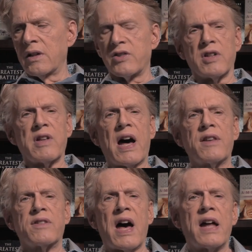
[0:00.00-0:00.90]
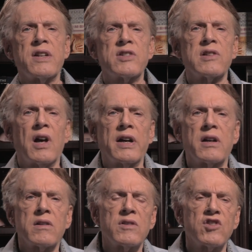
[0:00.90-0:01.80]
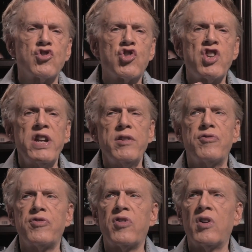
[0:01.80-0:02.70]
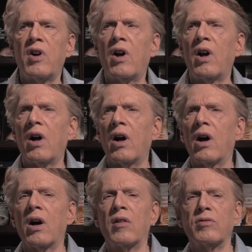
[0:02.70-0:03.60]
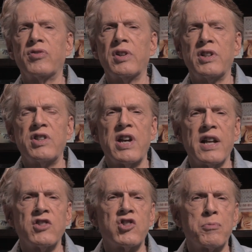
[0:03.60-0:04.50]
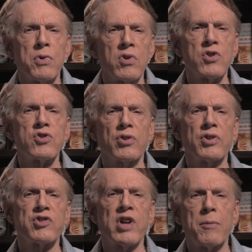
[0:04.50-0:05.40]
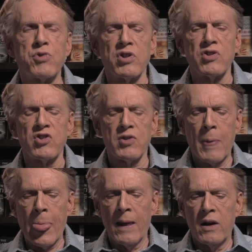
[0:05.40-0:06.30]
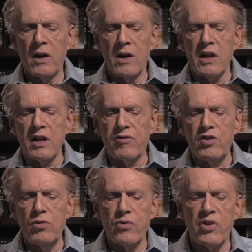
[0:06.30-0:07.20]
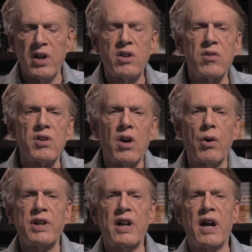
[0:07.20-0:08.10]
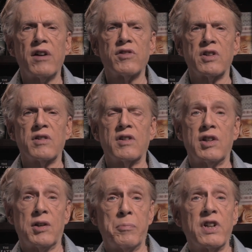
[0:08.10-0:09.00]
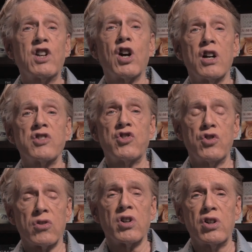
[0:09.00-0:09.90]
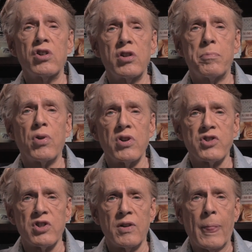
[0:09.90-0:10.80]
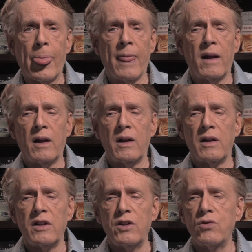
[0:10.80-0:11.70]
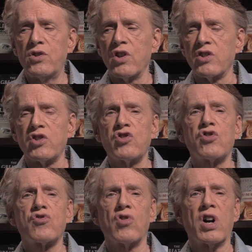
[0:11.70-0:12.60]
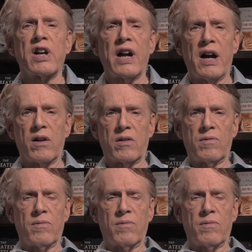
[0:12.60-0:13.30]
See, that is like the chief of intense spiritual deceptions. If you think you're going to heaven because you're a good person, you just struck out.